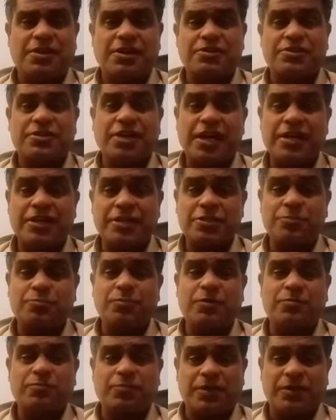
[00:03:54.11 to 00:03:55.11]
chinese
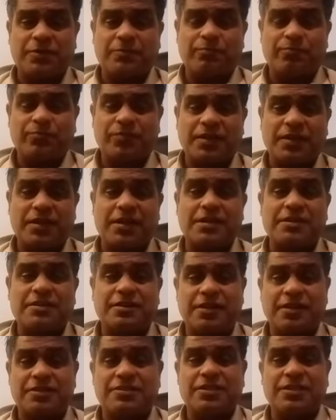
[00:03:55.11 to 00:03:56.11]
people are
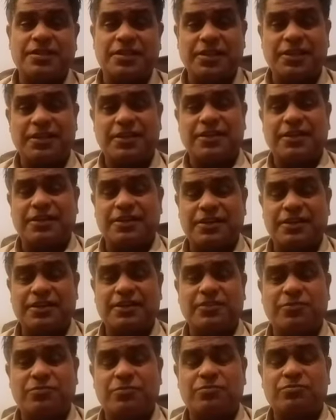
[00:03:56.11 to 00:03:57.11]
crossing
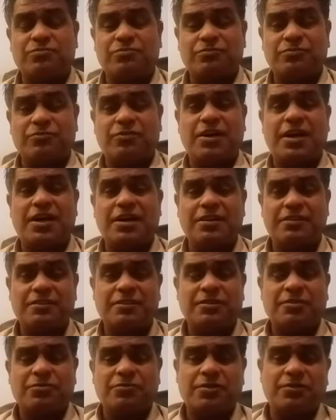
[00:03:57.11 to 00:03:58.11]
illegally why
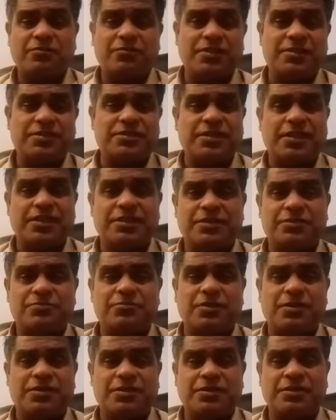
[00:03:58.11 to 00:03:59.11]
when one Chinese
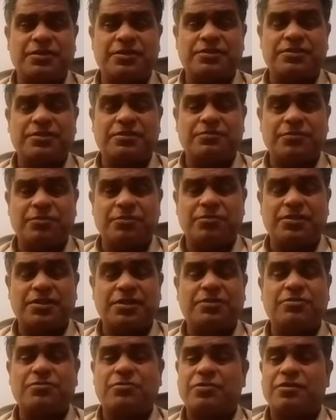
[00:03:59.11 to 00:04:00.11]
was interviewed,
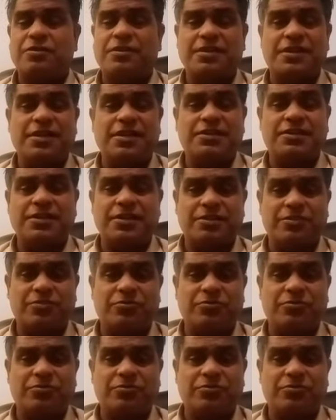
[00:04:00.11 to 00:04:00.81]
he told agent